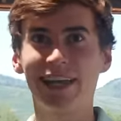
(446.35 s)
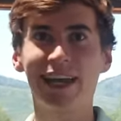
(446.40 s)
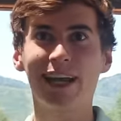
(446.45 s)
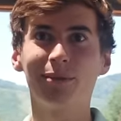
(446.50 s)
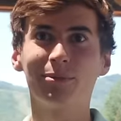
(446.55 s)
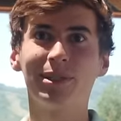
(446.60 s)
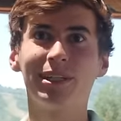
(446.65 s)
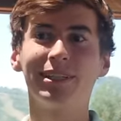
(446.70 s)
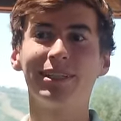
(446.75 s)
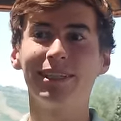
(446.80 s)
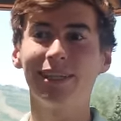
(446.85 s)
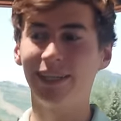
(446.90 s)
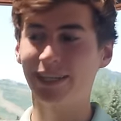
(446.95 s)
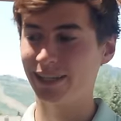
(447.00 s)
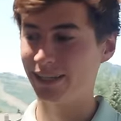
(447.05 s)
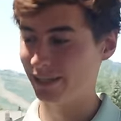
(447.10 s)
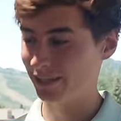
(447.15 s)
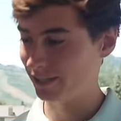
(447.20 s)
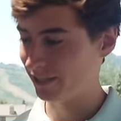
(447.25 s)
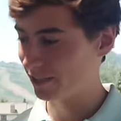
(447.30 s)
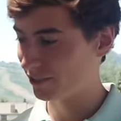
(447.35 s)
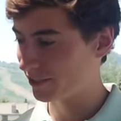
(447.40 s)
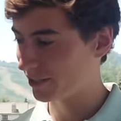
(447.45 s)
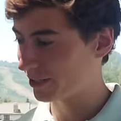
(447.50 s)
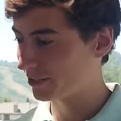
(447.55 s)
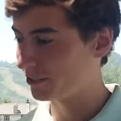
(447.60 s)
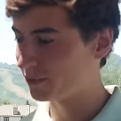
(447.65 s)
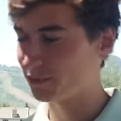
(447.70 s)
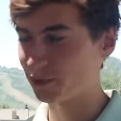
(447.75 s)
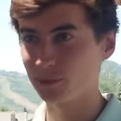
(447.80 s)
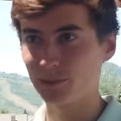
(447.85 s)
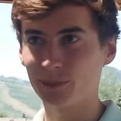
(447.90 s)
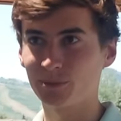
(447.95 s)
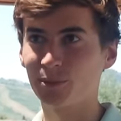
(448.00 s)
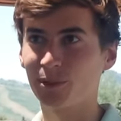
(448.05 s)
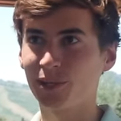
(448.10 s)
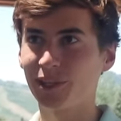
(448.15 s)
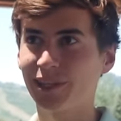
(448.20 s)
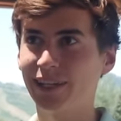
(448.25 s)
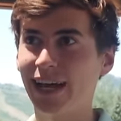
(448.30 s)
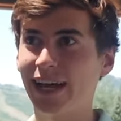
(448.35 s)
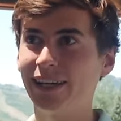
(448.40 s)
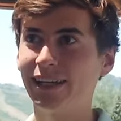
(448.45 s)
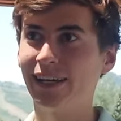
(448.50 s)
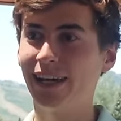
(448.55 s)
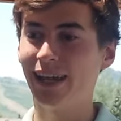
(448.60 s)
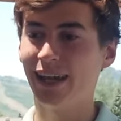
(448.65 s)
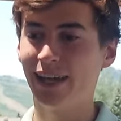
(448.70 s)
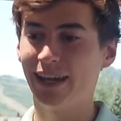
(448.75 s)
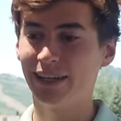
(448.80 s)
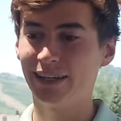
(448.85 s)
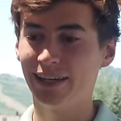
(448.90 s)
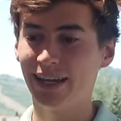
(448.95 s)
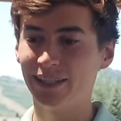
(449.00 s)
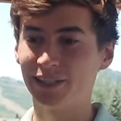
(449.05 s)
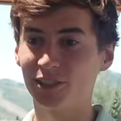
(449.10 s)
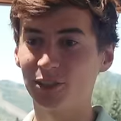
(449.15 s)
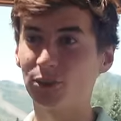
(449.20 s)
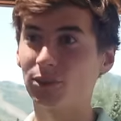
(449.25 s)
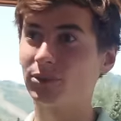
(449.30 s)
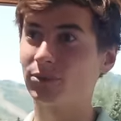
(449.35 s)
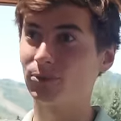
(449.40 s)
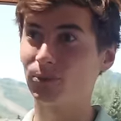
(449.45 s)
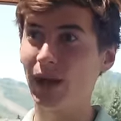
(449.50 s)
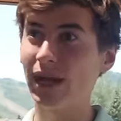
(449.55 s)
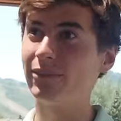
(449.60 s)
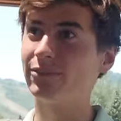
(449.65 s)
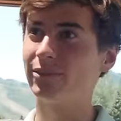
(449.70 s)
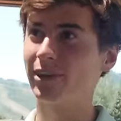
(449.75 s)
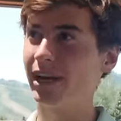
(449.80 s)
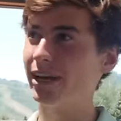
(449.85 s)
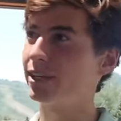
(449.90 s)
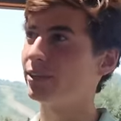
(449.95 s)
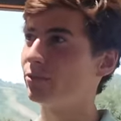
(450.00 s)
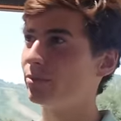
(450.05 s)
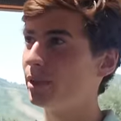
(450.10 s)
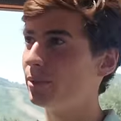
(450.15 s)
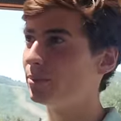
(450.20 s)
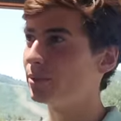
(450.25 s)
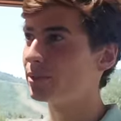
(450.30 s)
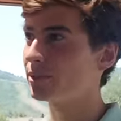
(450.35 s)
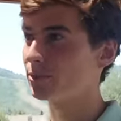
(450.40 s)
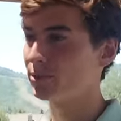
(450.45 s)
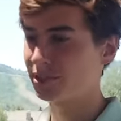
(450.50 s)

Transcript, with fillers: camera, it, you know it can do so much more than that, and and suit a wide variety of people.